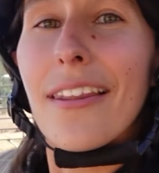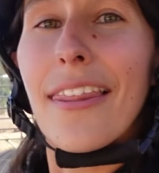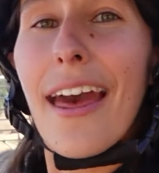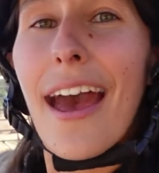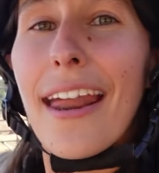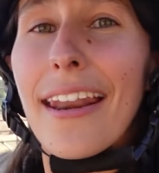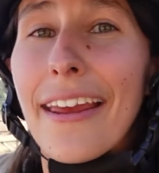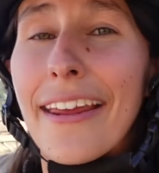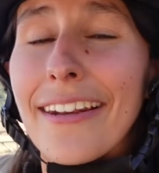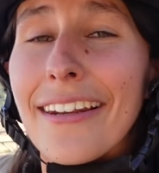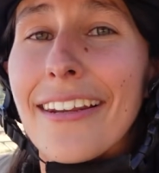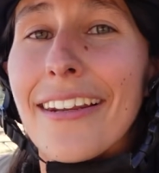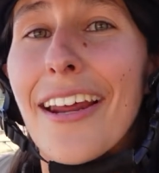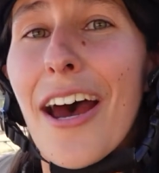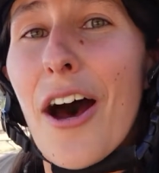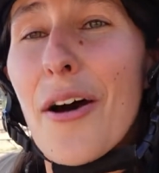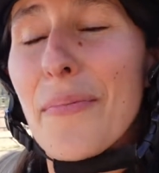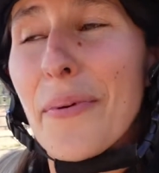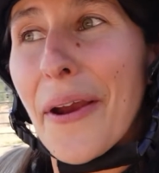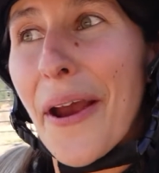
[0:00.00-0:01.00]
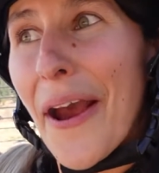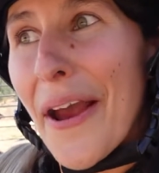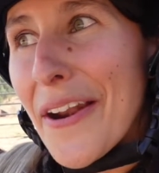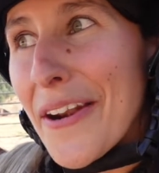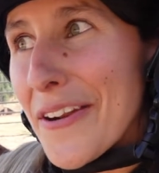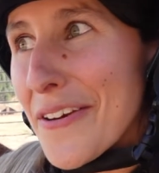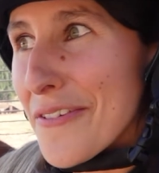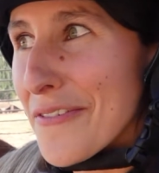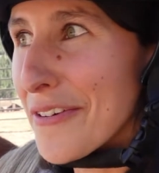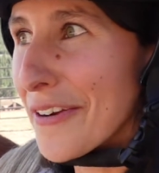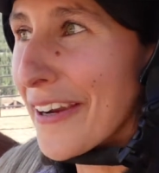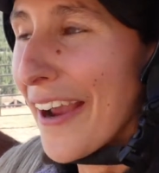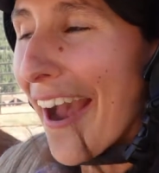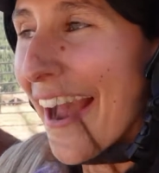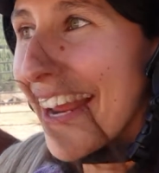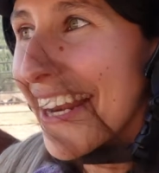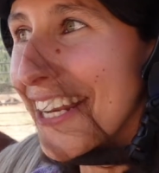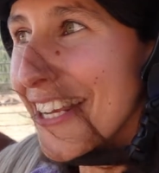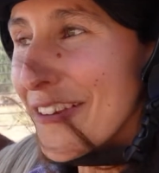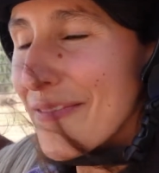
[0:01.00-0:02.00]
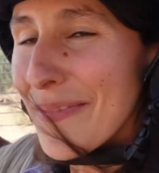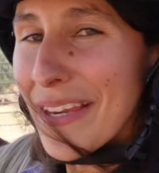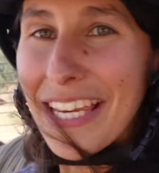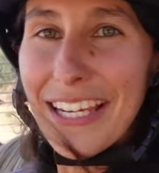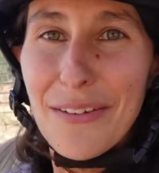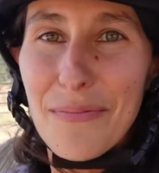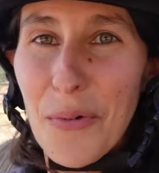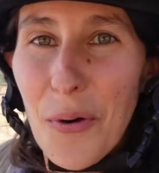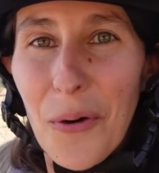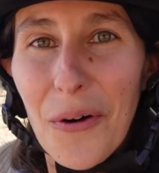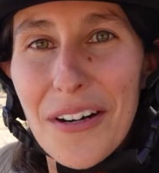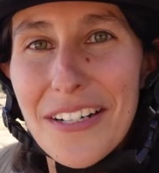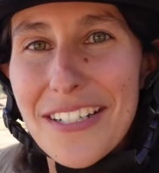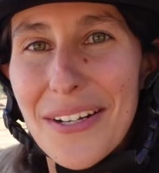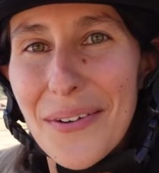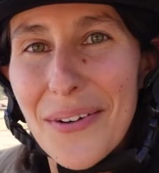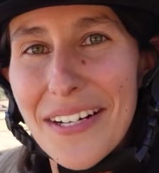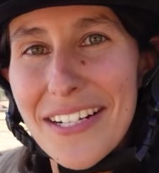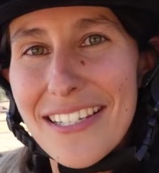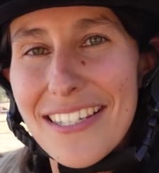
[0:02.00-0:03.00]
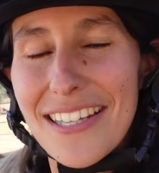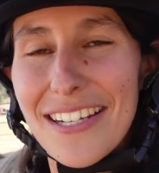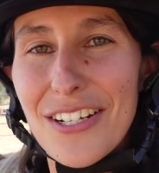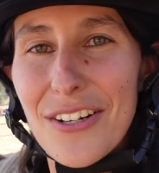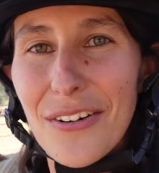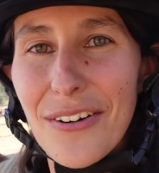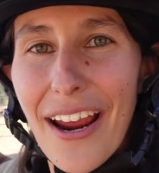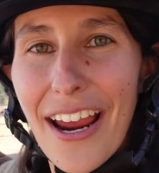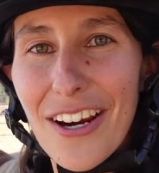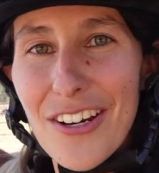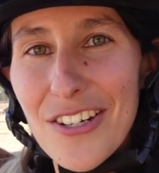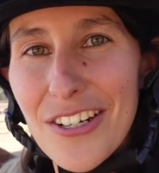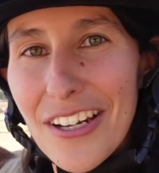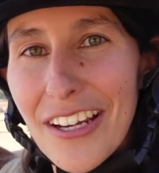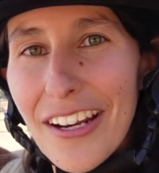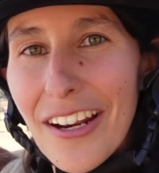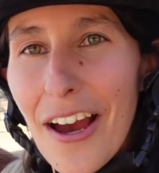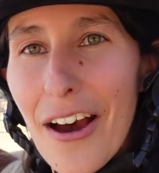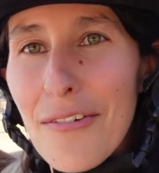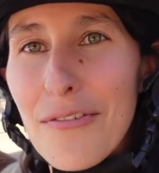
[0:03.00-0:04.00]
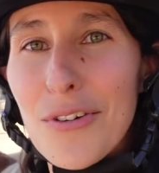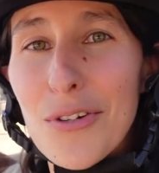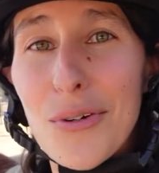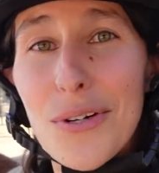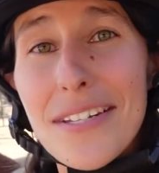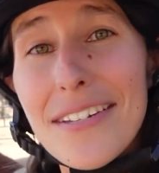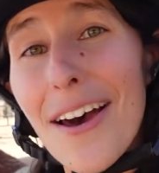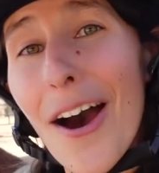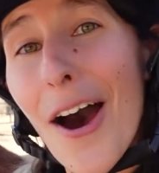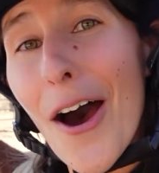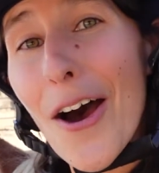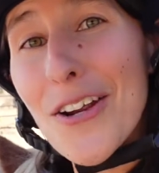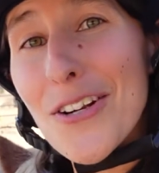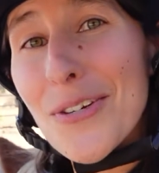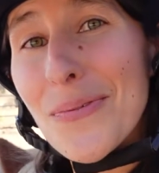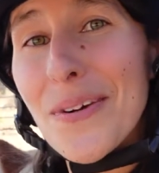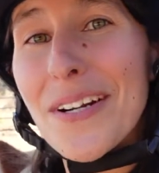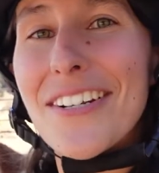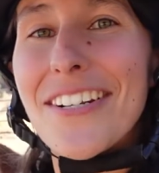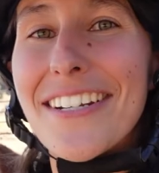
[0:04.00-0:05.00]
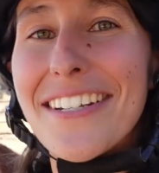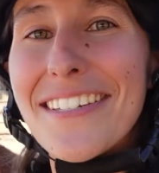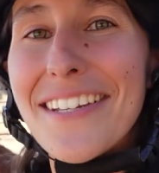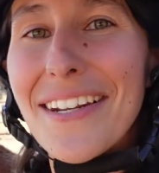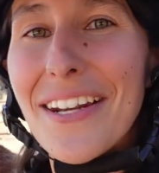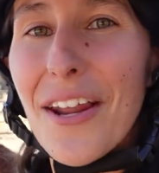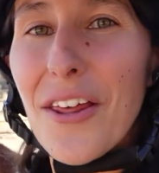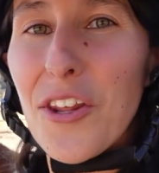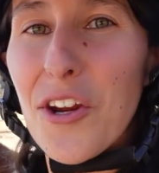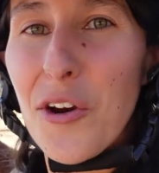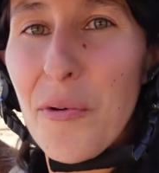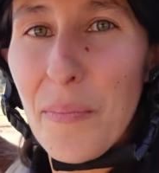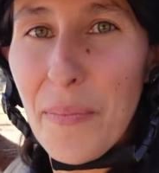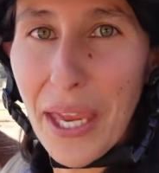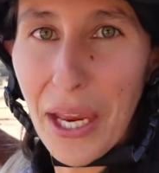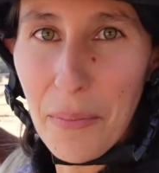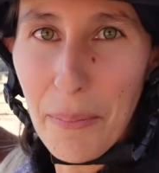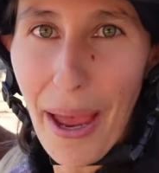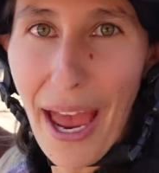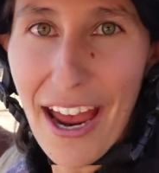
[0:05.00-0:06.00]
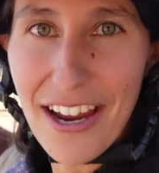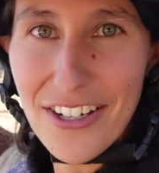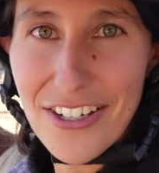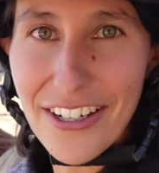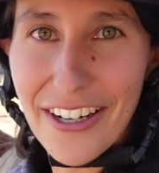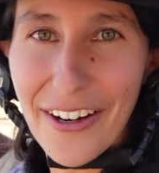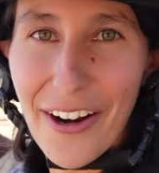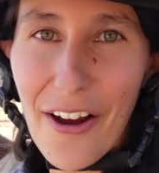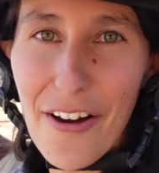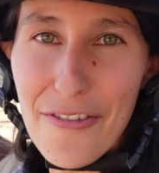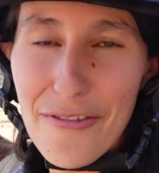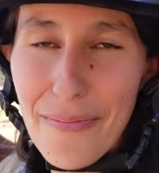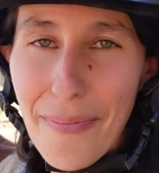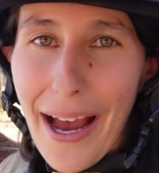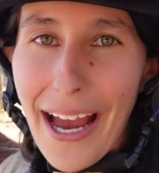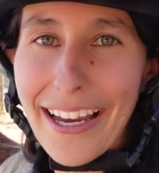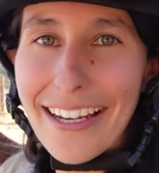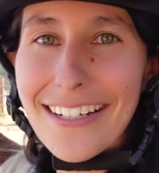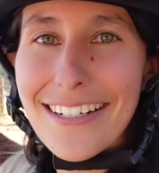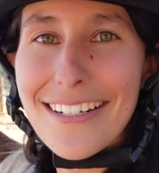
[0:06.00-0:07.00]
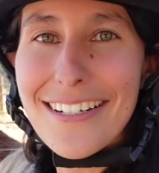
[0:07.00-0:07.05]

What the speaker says: that ended up kind of guiding me more towards the direction of dressage, which is another big passion of mine.